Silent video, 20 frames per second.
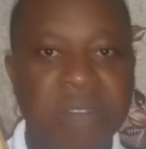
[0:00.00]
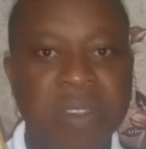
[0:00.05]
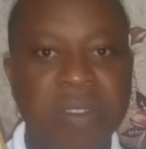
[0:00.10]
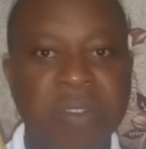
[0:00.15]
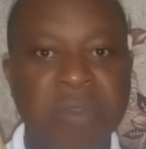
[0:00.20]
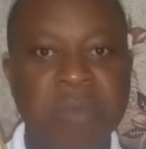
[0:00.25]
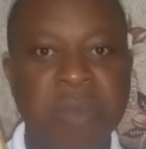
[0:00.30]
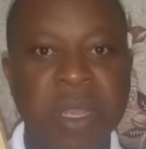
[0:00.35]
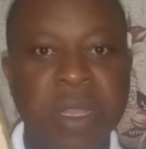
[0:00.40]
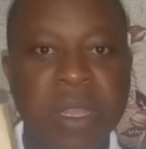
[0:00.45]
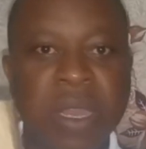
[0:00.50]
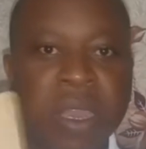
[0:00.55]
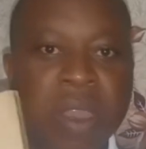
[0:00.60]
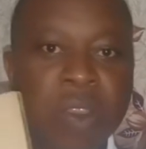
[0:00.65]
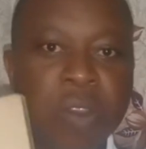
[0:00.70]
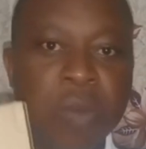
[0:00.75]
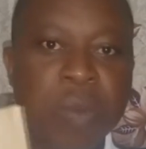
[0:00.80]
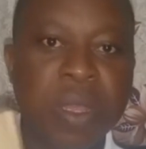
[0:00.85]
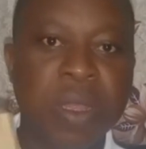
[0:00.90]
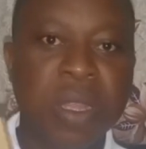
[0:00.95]
friend of mine that
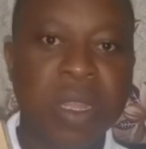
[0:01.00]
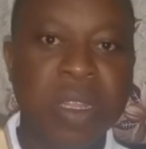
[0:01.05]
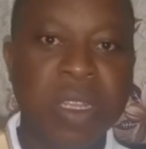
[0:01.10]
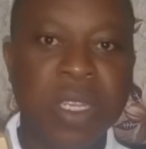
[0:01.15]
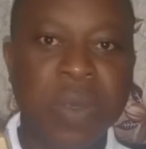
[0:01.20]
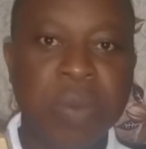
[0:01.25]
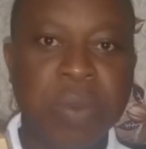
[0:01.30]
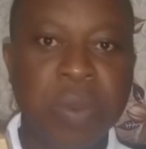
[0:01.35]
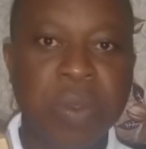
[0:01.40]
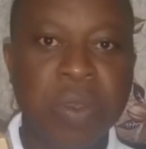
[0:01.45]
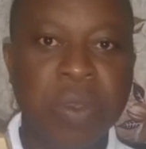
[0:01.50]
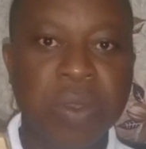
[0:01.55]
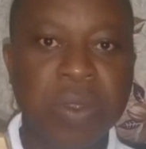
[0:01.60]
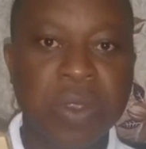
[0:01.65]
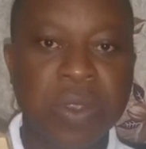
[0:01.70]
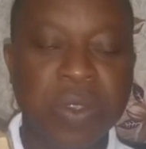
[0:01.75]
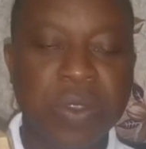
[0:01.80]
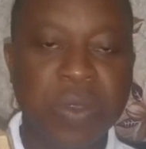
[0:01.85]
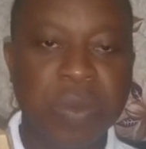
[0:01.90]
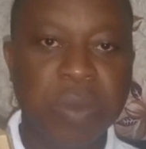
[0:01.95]
recommended this
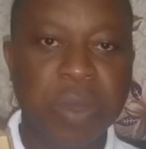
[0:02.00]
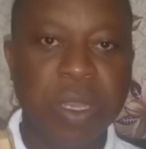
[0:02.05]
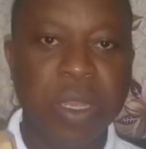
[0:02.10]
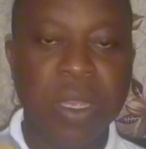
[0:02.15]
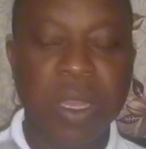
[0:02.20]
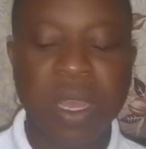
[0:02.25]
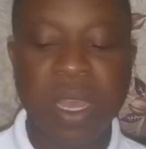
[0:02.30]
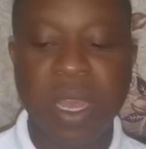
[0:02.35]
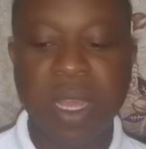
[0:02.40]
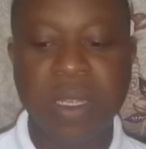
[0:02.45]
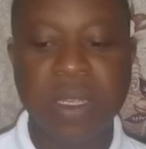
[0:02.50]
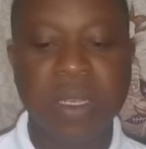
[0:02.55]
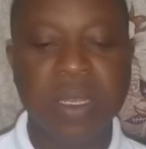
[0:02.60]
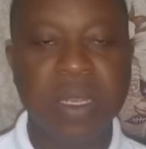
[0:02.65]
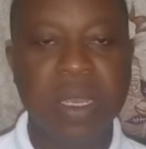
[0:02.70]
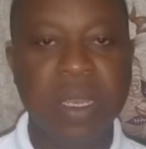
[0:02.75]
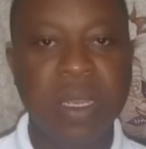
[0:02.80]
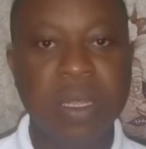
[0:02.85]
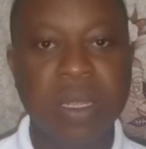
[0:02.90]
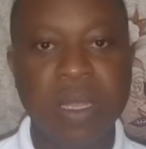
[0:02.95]
product to me and
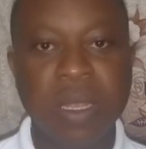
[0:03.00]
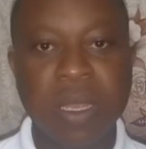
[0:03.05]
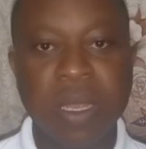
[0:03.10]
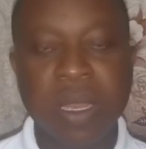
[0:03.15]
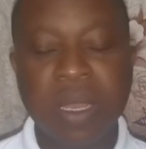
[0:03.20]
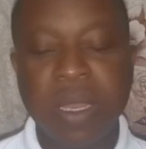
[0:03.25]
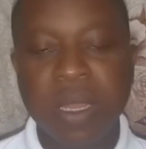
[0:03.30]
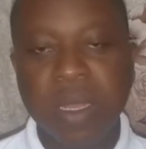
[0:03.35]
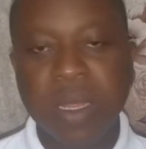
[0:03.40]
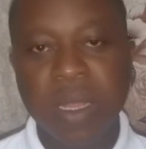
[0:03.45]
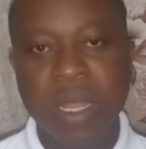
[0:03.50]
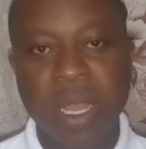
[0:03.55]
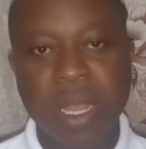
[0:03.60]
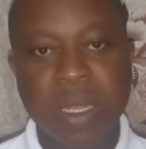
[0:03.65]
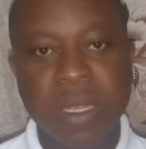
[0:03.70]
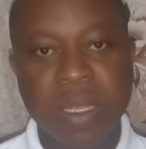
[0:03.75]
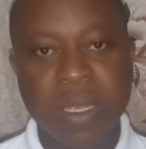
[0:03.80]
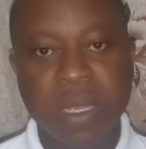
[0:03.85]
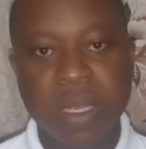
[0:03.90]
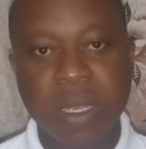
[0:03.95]
saying
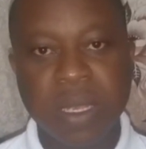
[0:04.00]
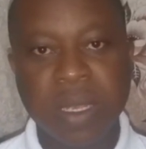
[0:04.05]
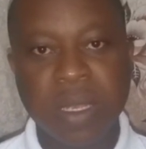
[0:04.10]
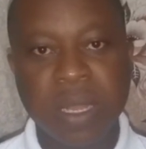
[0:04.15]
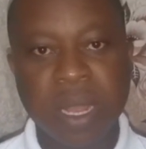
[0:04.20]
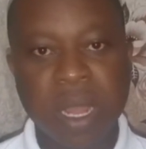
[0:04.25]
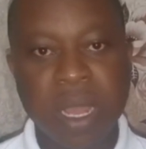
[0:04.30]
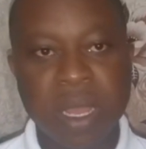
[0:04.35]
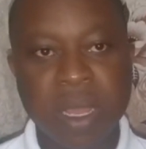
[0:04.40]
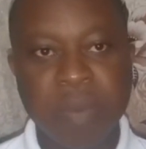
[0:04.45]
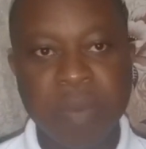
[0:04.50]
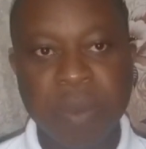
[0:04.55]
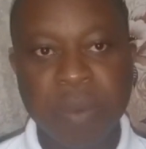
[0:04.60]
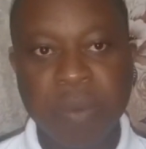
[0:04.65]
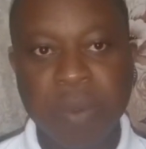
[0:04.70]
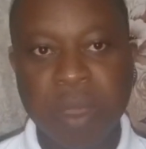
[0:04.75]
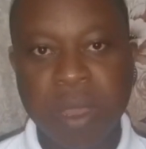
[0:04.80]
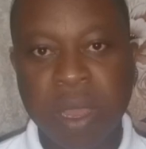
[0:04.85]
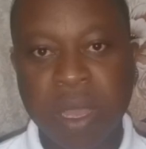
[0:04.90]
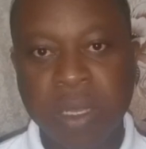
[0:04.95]
that is like
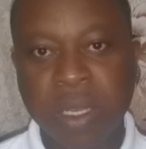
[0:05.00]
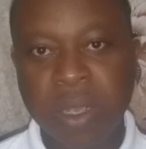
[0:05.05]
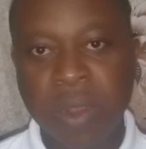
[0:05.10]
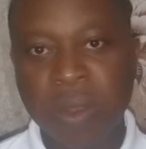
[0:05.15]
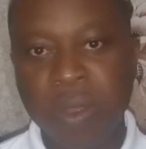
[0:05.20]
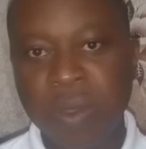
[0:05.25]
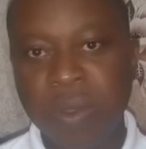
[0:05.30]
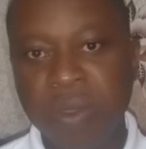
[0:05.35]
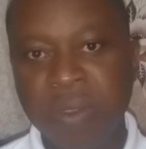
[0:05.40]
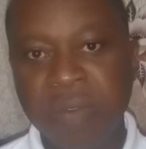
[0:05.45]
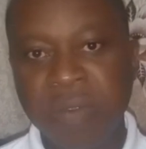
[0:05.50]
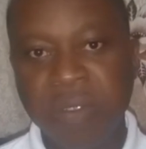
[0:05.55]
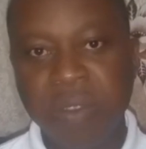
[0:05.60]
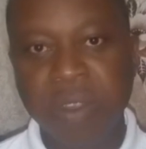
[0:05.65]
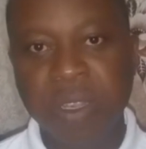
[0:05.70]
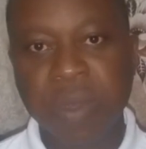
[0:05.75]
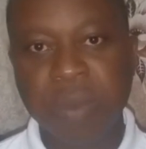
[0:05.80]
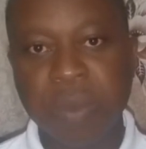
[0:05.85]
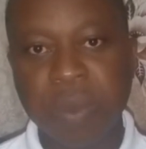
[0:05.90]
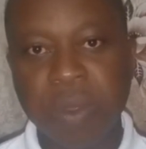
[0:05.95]
people are actually going for
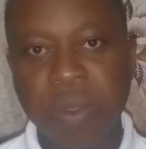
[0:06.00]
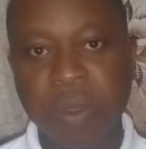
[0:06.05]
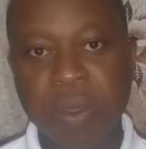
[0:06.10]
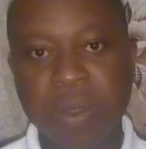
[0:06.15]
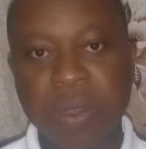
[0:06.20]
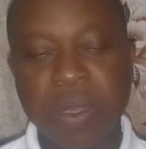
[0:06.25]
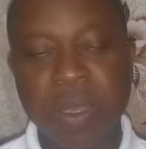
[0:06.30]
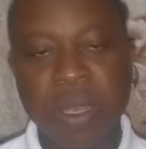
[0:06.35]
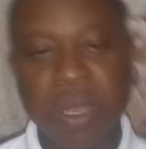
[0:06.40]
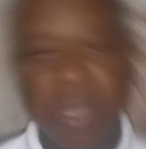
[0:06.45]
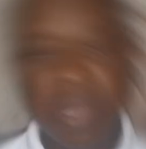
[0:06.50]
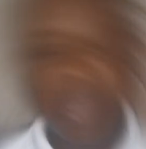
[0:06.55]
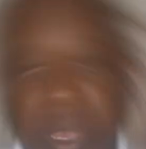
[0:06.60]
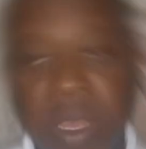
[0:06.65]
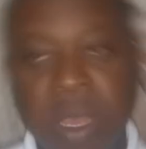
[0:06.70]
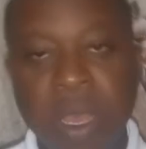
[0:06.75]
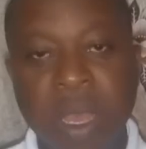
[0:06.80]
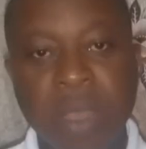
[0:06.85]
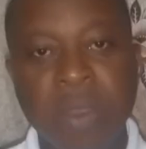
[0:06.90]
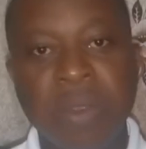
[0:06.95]
this product.
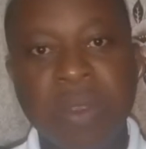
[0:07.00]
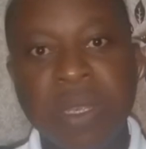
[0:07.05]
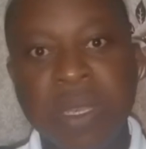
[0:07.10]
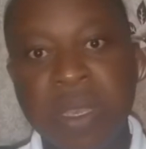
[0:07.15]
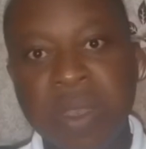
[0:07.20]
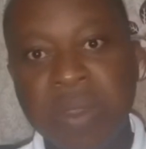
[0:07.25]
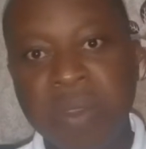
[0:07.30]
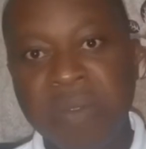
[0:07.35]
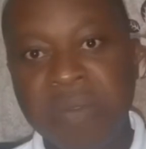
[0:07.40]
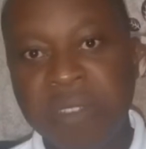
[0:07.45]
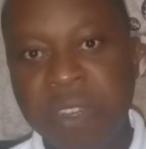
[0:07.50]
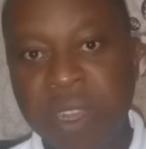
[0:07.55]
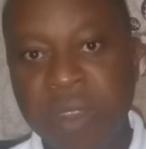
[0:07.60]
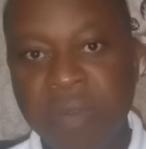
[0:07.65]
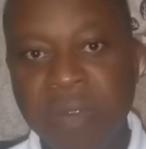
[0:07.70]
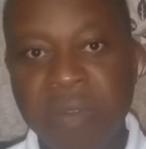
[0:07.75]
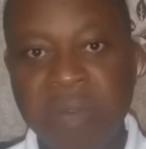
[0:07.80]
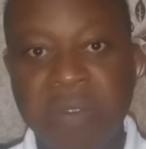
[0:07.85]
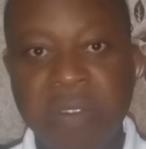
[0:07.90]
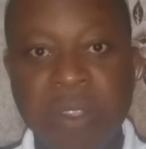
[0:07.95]
Are you thinking of
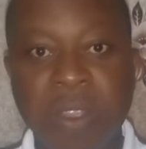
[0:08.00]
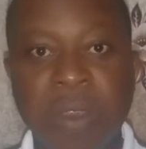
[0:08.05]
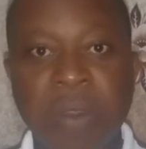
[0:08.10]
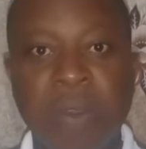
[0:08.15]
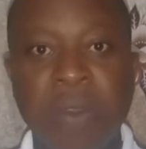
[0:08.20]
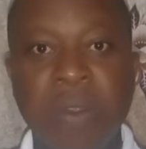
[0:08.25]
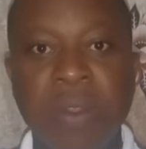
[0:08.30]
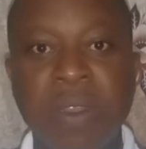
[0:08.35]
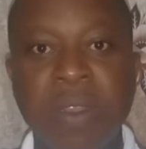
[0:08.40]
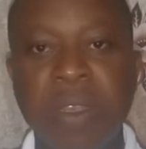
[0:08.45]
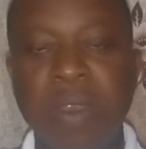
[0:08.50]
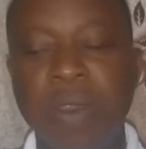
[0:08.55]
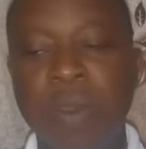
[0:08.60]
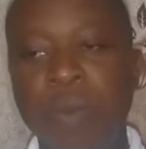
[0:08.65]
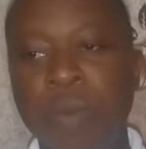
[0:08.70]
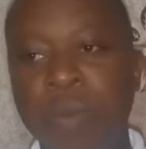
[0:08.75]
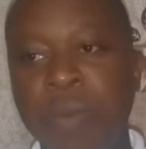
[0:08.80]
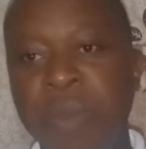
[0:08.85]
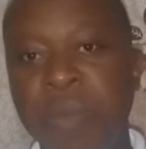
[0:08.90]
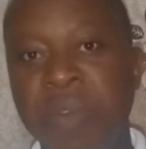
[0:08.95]
traveling for the holiday
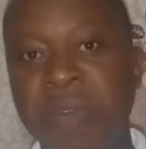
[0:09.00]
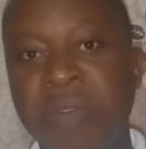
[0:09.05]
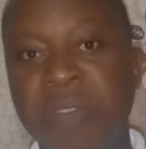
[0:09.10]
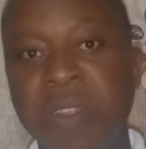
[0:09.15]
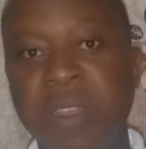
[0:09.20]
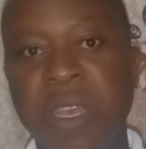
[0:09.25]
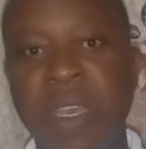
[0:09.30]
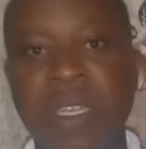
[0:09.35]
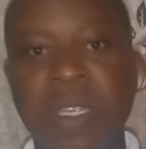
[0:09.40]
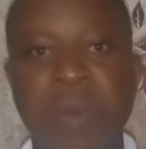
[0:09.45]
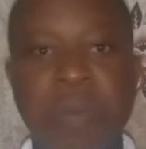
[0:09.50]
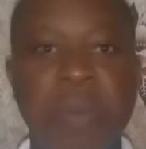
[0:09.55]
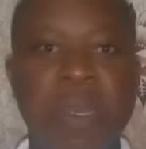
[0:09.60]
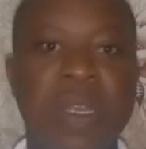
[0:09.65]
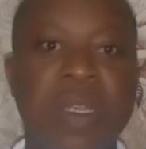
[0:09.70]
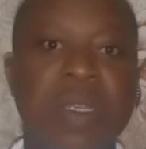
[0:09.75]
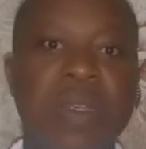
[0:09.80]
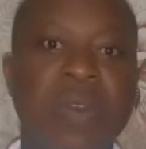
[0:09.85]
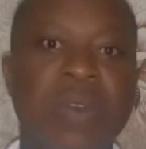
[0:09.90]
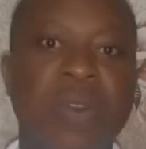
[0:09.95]
or maybe for the
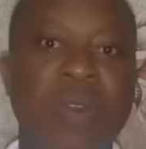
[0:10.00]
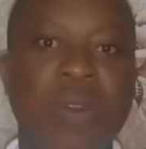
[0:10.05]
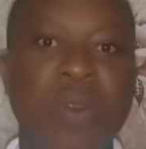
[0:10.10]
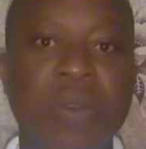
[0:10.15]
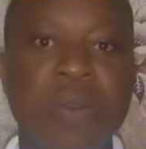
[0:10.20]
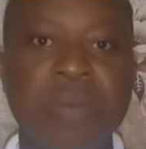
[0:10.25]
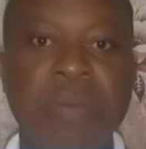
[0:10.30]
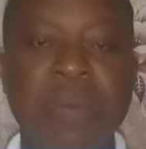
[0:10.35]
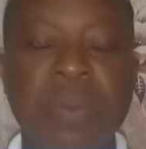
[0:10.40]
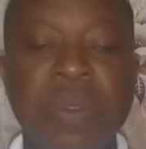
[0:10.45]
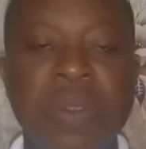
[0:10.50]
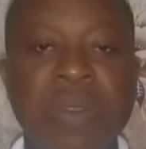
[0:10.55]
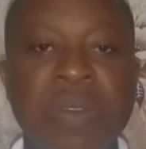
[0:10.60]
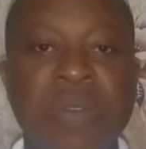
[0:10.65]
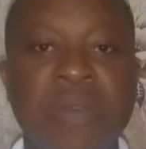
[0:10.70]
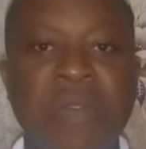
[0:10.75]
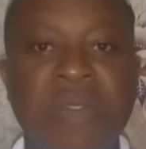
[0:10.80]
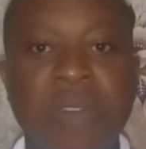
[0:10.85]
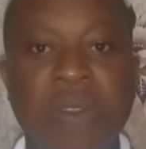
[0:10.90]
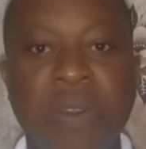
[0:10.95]
Xmas or
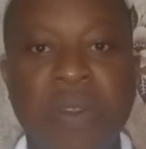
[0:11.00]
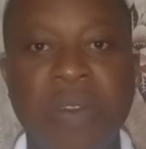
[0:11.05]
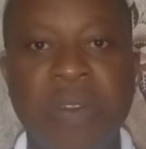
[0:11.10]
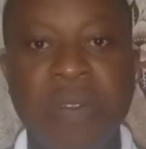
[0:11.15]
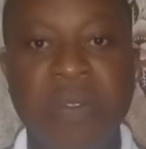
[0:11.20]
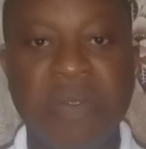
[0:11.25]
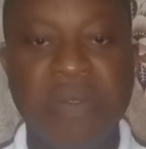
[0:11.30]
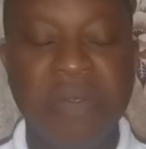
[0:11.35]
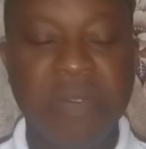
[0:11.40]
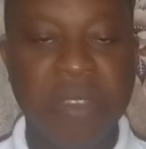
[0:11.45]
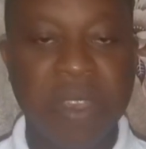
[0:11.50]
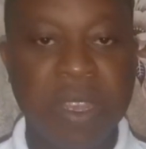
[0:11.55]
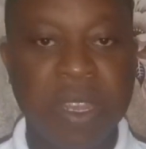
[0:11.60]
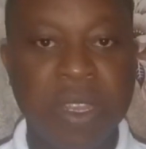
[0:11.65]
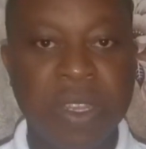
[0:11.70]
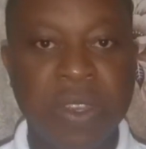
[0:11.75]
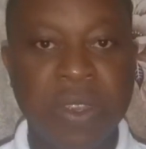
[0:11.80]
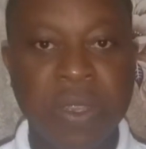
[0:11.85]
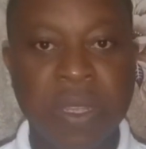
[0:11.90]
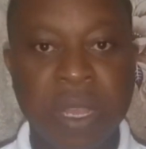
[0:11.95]
for
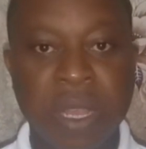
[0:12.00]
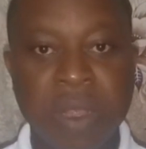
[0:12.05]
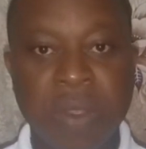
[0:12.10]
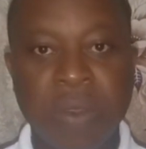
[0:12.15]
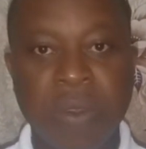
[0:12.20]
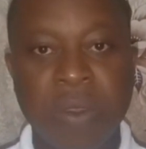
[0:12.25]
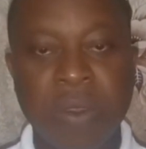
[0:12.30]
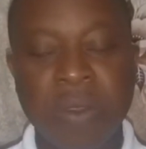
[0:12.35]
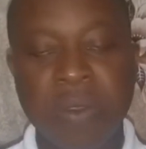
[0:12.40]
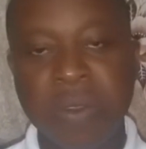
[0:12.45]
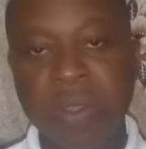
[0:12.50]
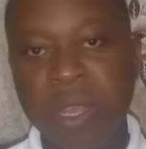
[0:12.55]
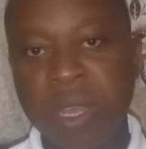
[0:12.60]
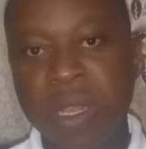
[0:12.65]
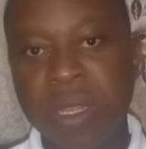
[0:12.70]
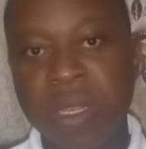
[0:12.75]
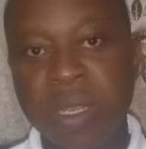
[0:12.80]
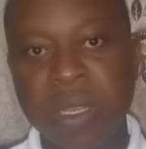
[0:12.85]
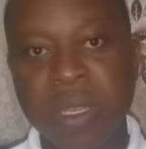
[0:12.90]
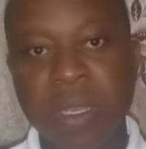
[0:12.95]
vacation and all
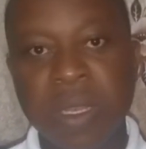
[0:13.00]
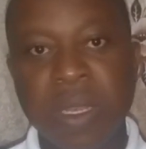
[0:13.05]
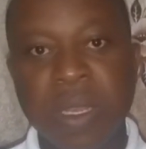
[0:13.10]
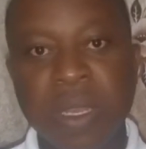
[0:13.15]
that?